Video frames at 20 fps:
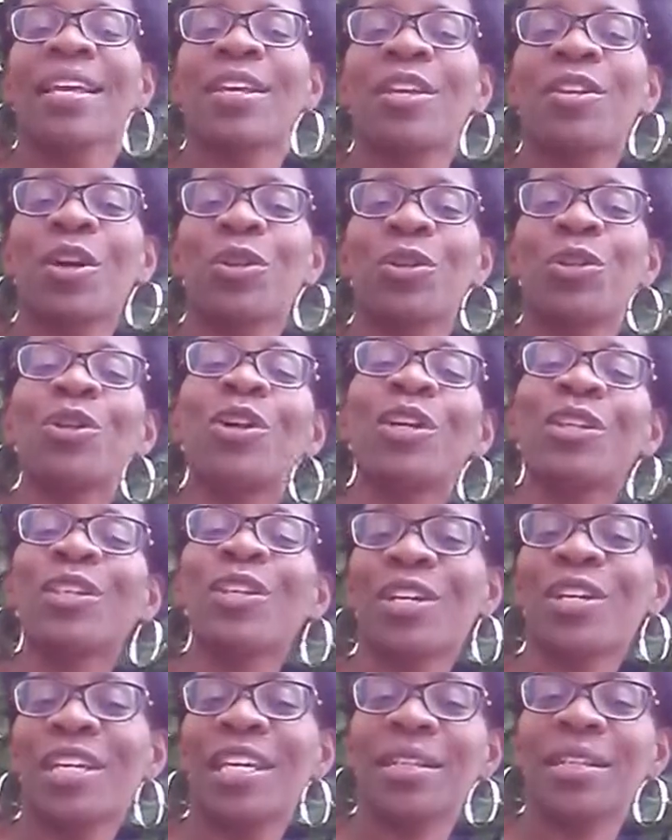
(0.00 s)
You can
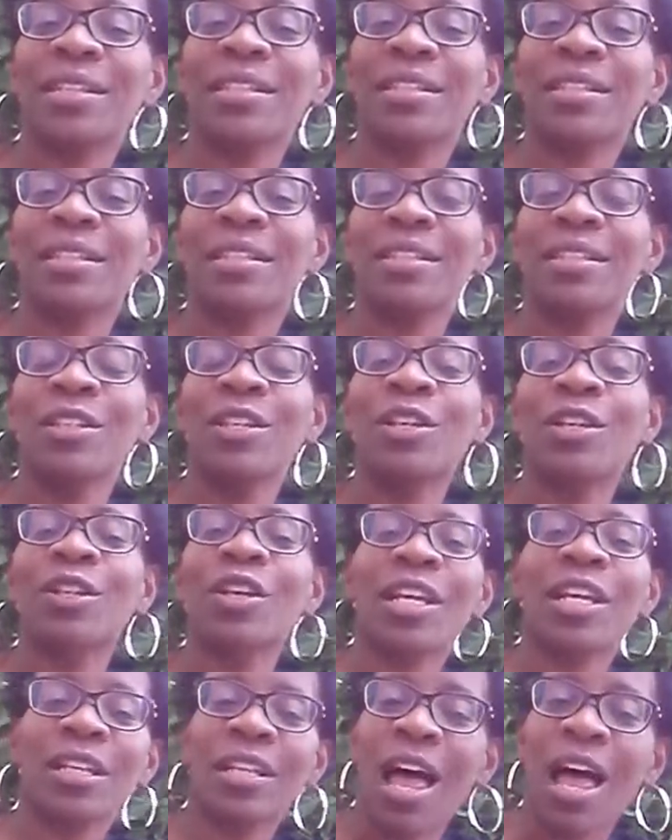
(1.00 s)
look at
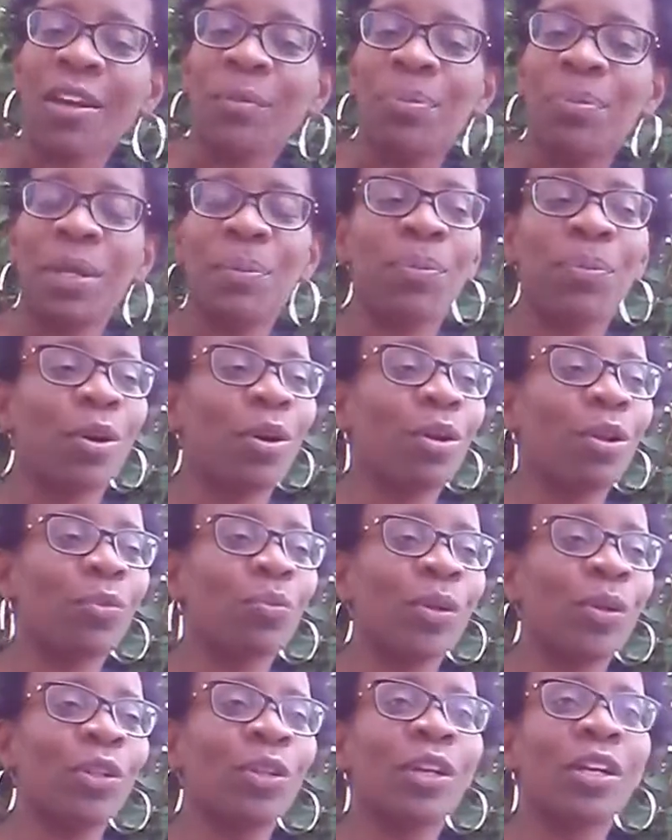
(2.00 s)
a lot of people.
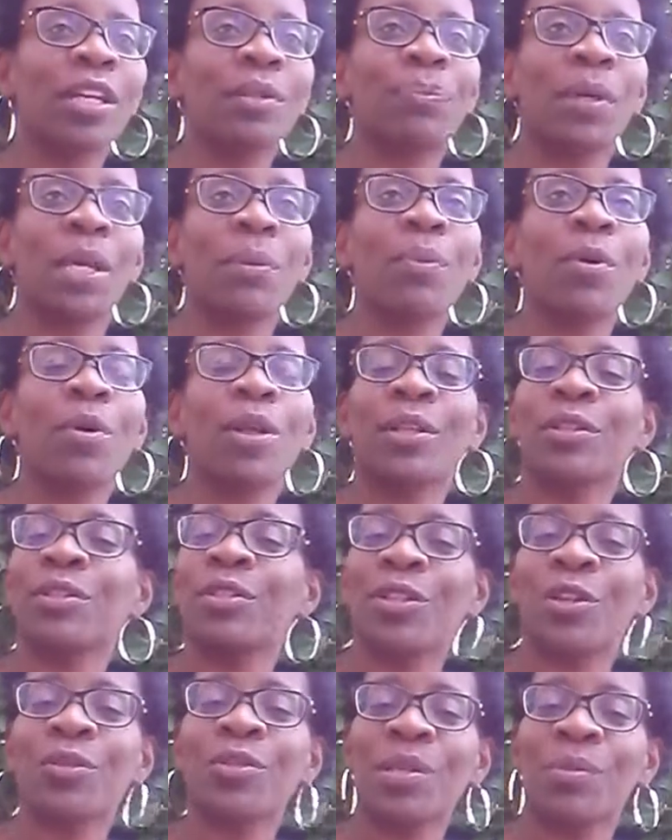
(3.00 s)
When you look at people,
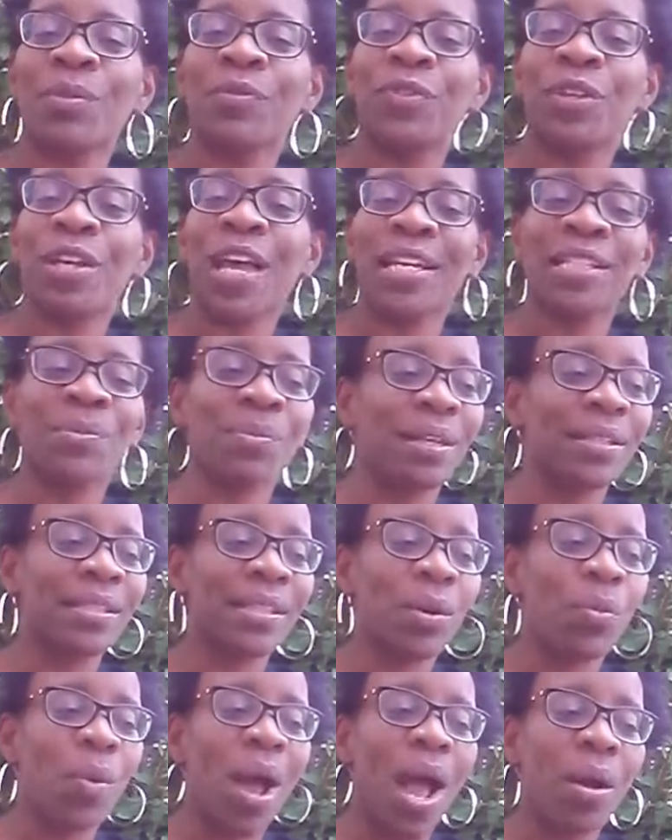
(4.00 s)
some of you guys might
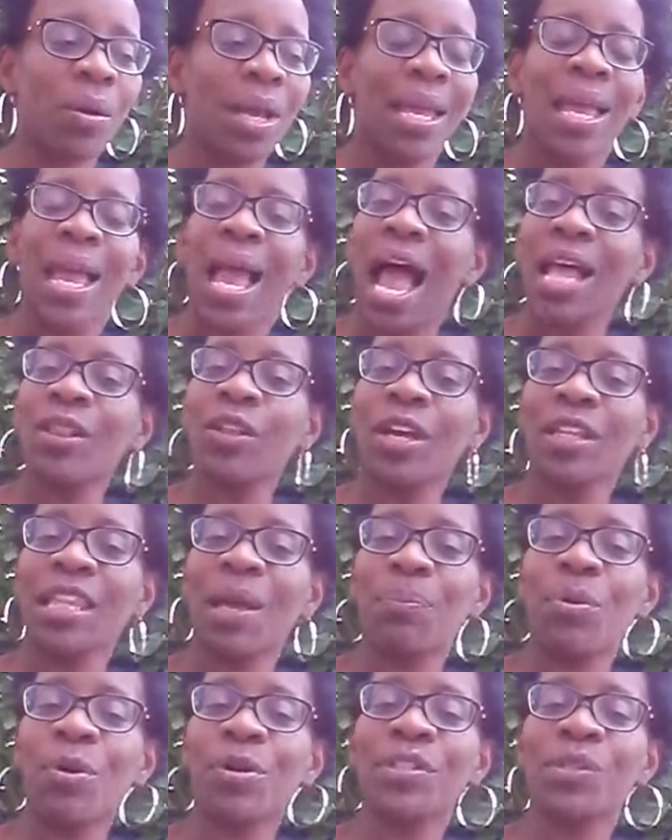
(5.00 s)
say, wow, I look at
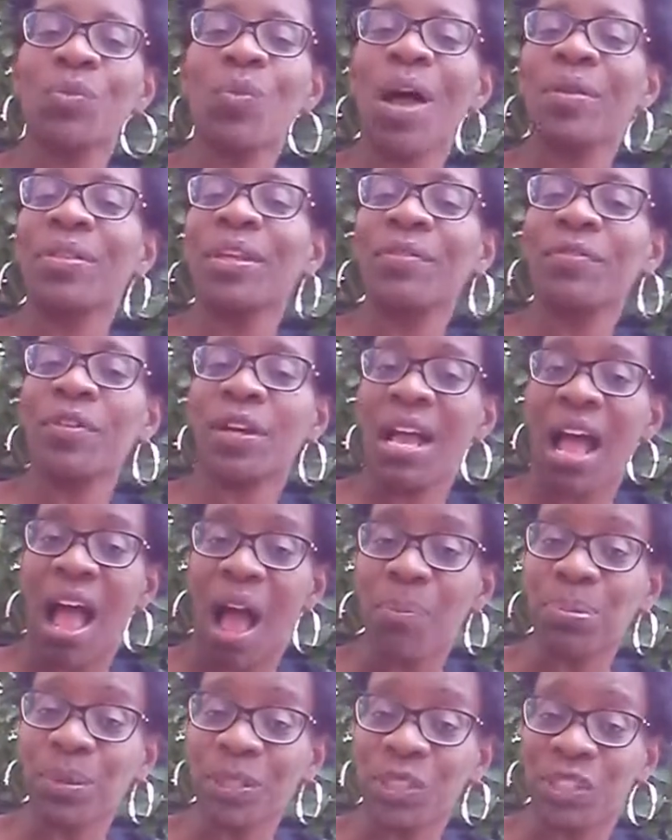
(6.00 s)
that person, wow, they've
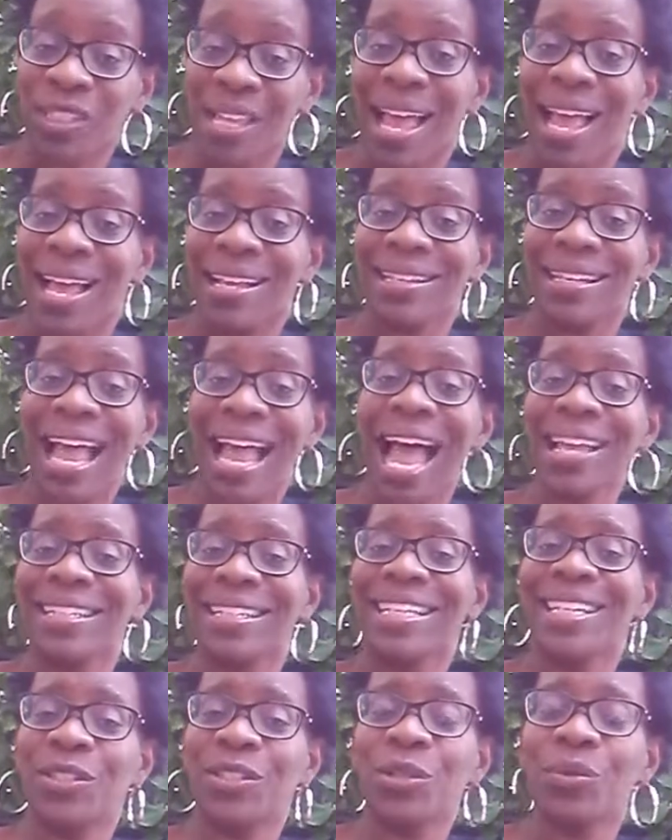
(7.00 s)
accomplished that? How
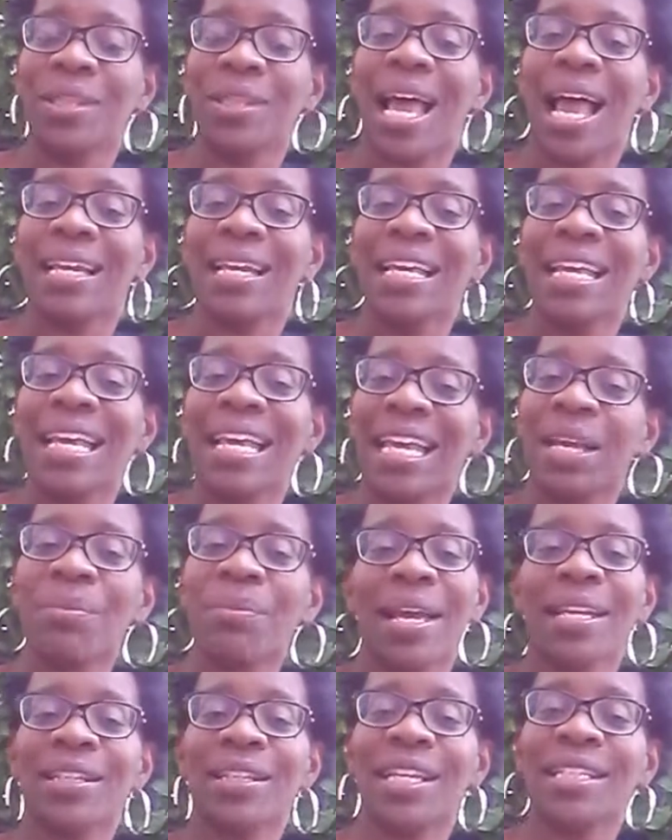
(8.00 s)
did they do that?
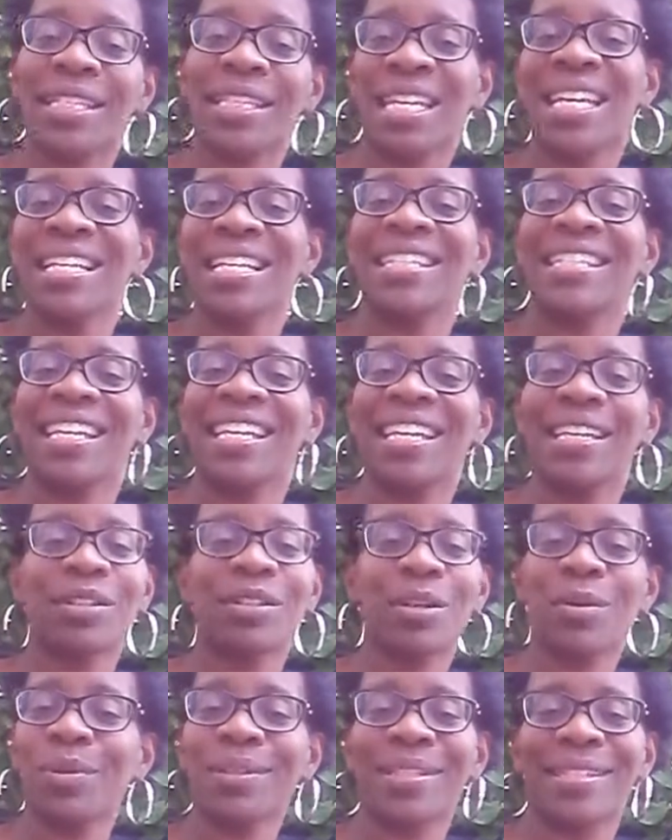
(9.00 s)
It's easy.
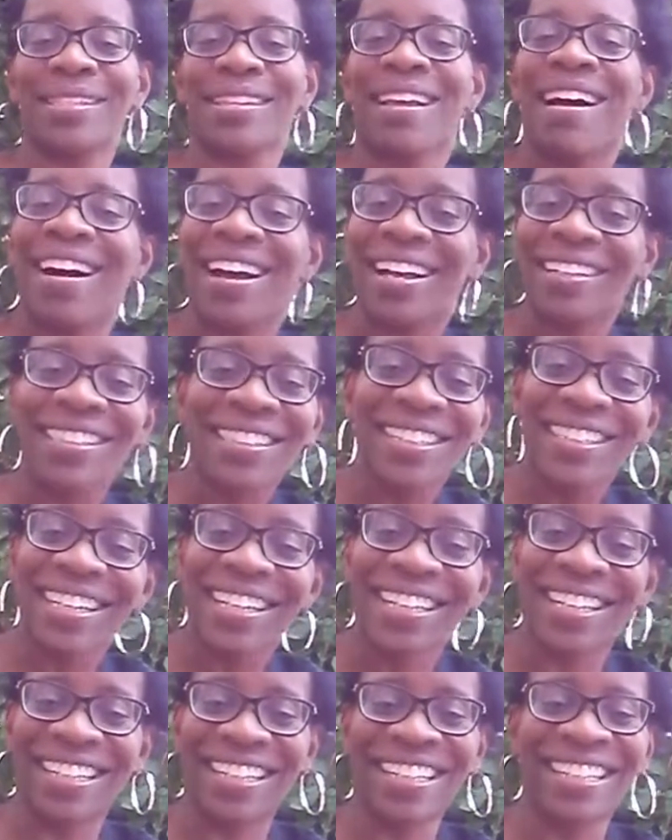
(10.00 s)
No, it's not.
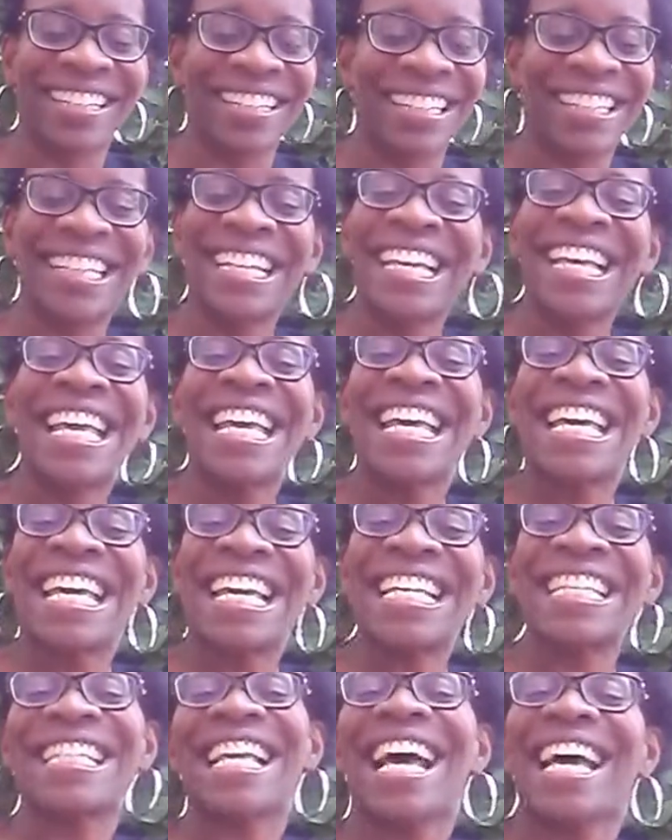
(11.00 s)

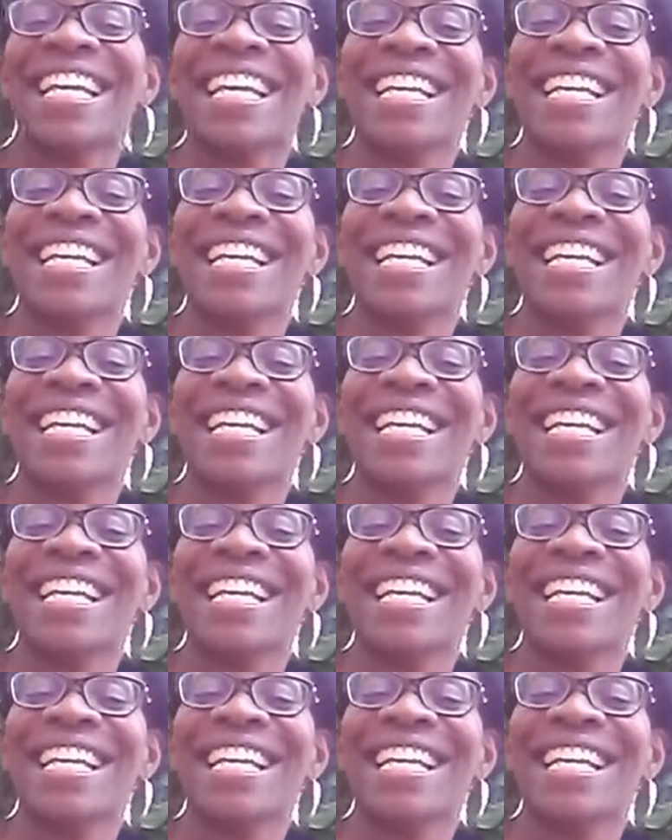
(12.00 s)
It's not